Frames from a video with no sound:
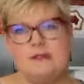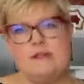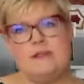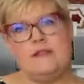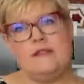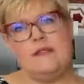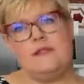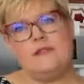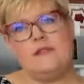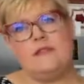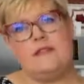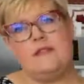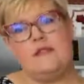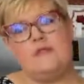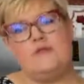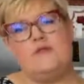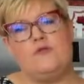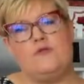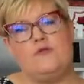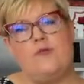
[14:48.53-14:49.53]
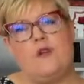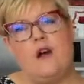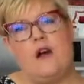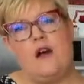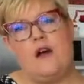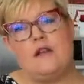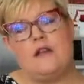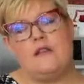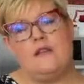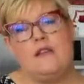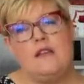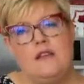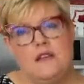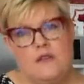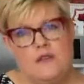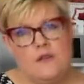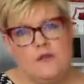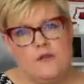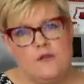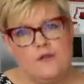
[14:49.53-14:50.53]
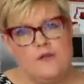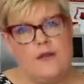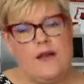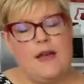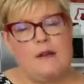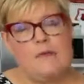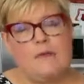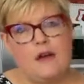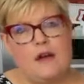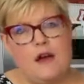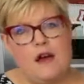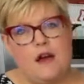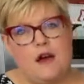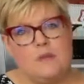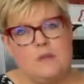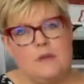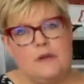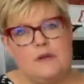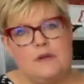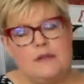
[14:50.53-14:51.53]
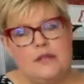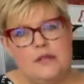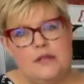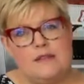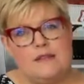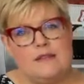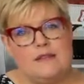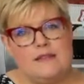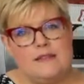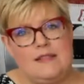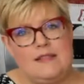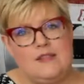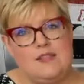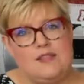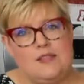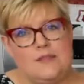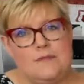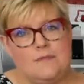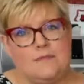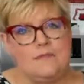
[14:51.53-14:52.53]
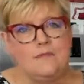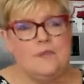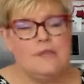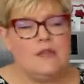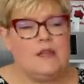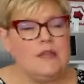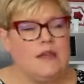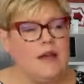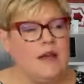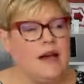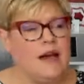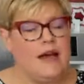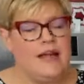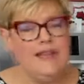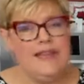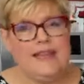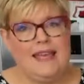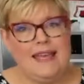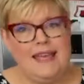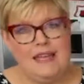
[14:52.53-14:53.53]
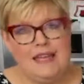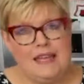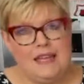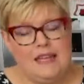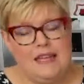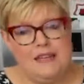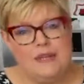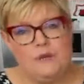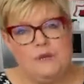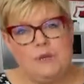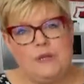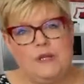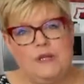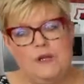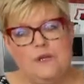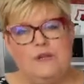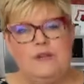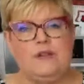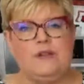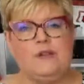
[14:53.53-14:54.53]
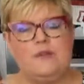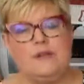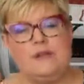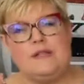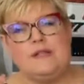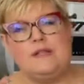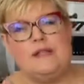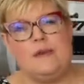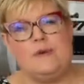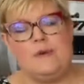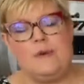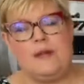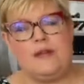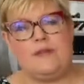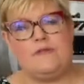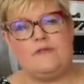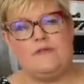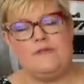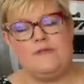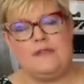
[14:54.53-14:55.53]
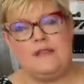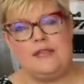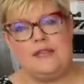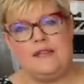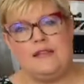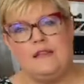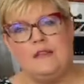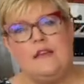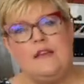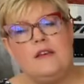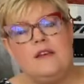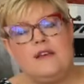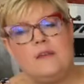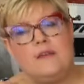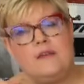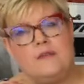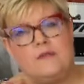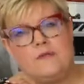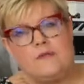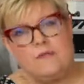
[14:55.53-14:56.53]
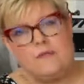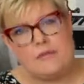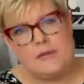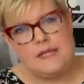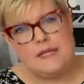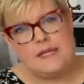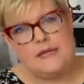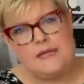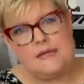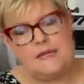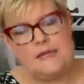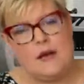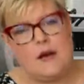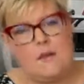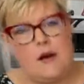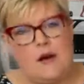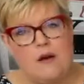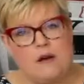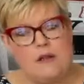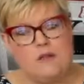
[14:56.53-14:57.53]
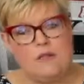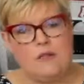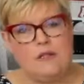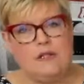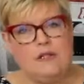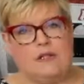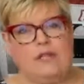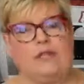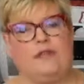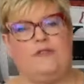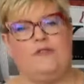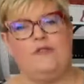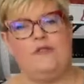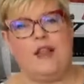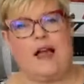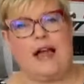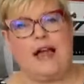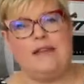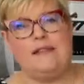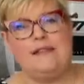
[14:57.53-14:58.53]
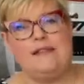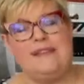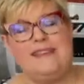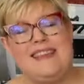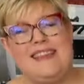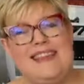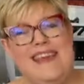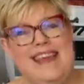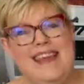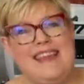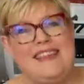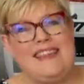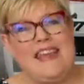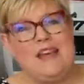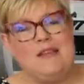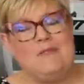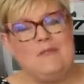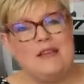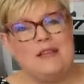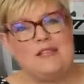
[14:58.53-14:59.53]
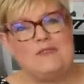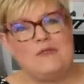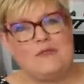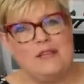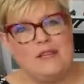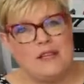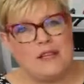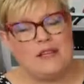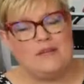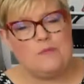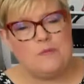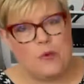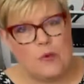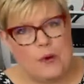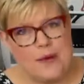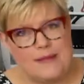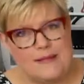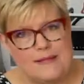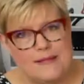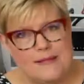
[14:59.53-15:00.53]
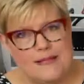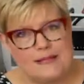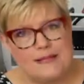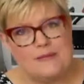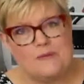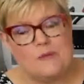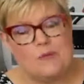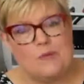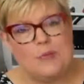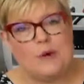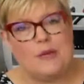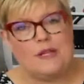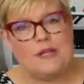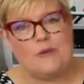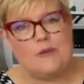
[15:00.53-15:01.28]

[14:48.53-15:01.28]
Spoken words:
the stitches have drawn your fabric up in the stitching? On the 880, when you increase that rate of feed, your pieces come out completely flat, and that makes for less pressing when